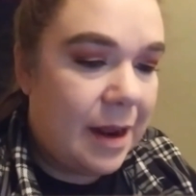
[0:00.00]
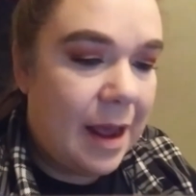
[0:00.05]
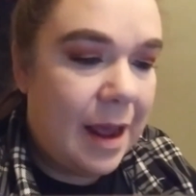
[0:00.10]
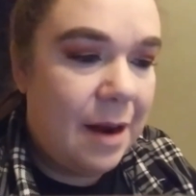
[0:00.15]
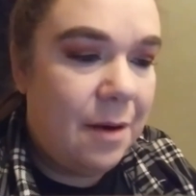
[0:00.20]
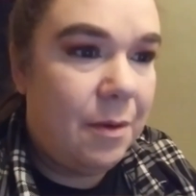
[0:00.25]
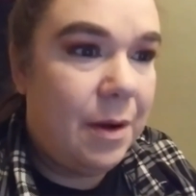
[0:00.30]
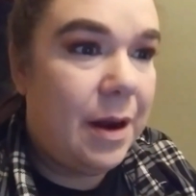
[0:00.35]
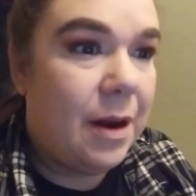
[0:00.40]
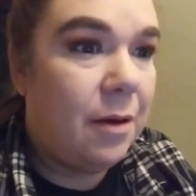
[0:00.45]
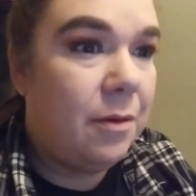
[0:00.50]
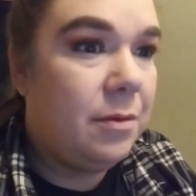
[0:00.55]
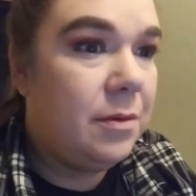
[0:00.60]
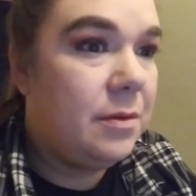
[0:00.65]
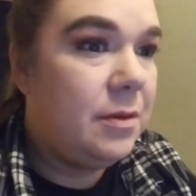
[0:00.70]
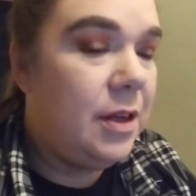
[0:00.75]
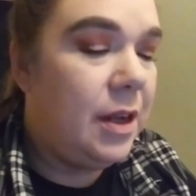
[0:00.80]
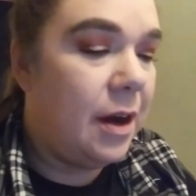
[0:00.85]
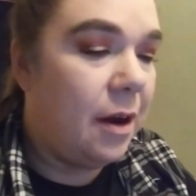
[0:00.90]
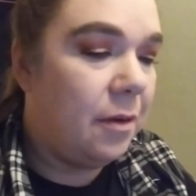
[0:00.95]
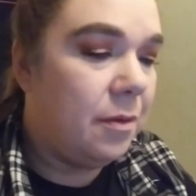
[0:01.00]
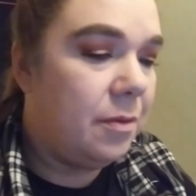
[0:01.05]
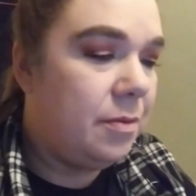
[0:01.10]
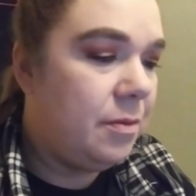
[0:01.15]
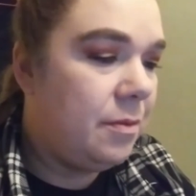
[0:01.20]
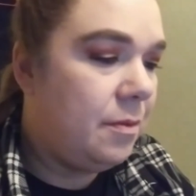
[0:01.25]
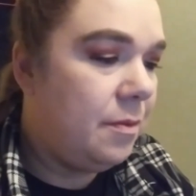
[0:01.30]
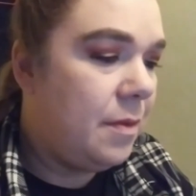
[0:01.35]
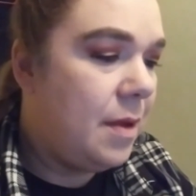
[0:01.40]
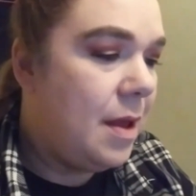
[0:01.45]
and we don't,
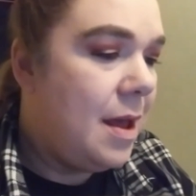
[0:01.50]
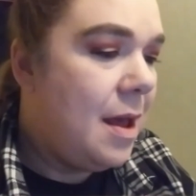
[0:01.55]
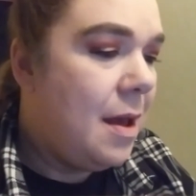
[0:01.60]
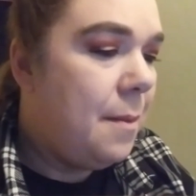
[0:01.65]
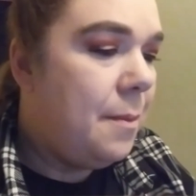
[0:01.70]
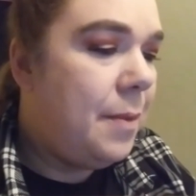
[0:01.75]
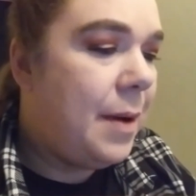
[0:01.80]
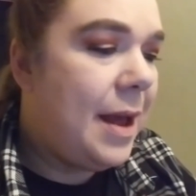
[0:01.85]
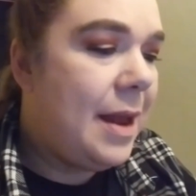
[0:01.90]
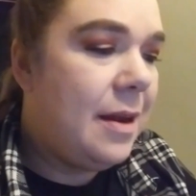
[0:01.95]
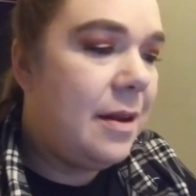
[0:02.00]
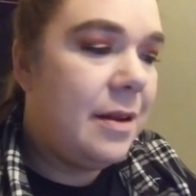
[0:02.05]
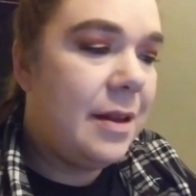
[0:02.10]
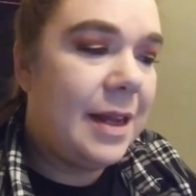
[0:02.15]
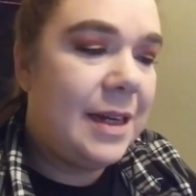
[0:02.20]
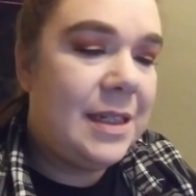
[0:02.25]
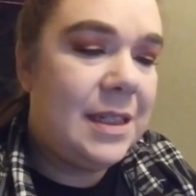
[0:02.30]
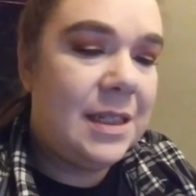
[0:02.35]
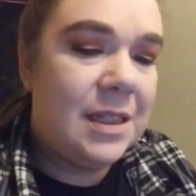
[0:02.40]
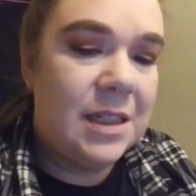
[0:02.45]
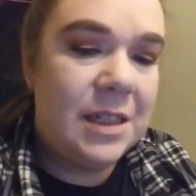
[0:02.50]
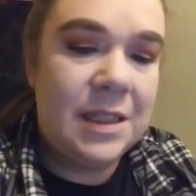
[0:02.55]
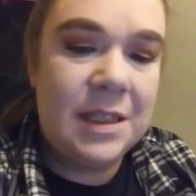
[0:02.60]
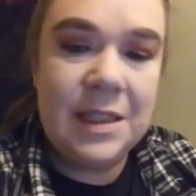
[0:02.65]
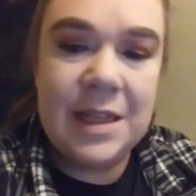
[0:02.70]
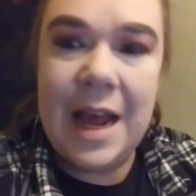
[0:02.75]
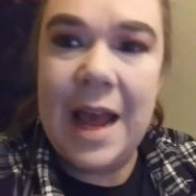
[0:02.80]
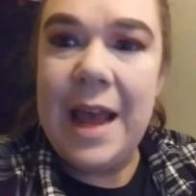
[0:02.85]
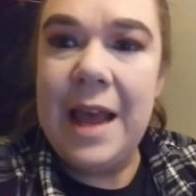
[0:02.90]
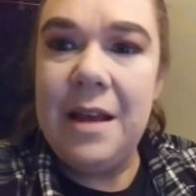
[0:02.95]
but let's just
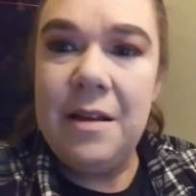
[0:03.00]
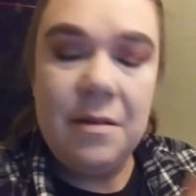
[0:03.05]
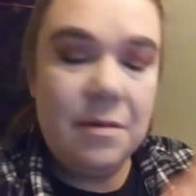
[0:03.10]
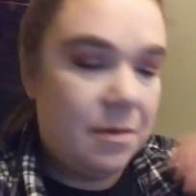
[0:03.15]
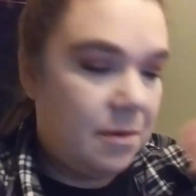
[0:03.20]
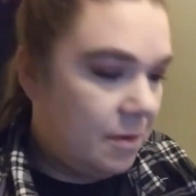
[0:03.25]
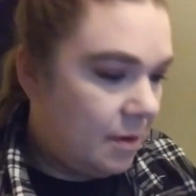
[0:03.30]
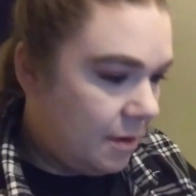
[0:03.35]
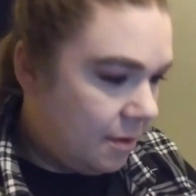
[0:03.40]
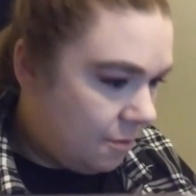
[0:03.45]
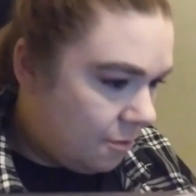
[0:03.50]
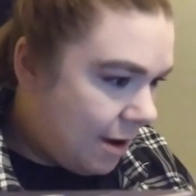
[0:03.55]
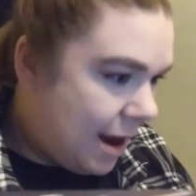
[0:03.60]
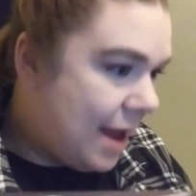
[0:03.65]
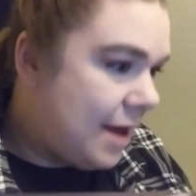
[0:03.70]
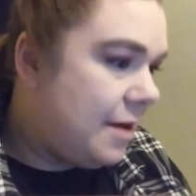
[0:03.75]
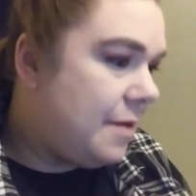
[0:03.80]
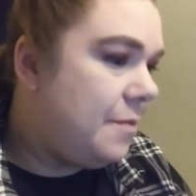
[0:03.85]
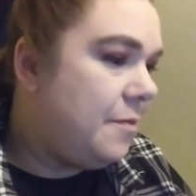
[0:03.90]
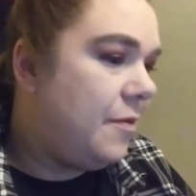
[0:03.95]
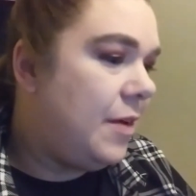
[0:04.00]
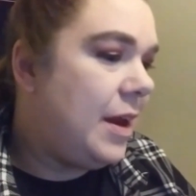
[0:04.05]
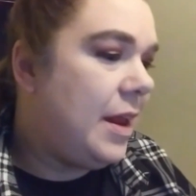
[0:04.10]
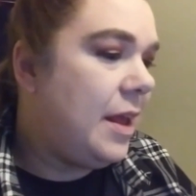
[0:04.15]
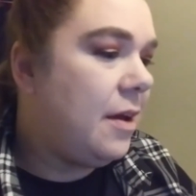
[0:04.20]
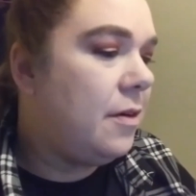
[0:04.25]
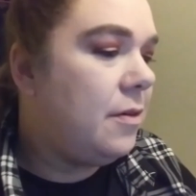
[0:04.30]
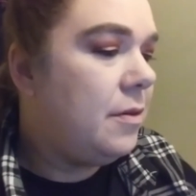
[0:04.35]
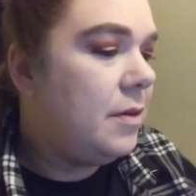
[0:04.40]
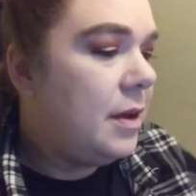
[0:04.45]
say random
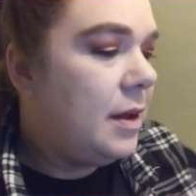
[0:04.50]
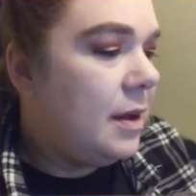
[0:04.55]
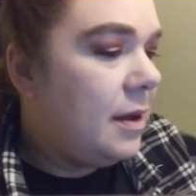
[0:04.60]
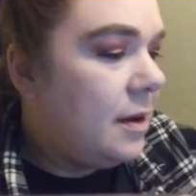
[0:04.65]
video.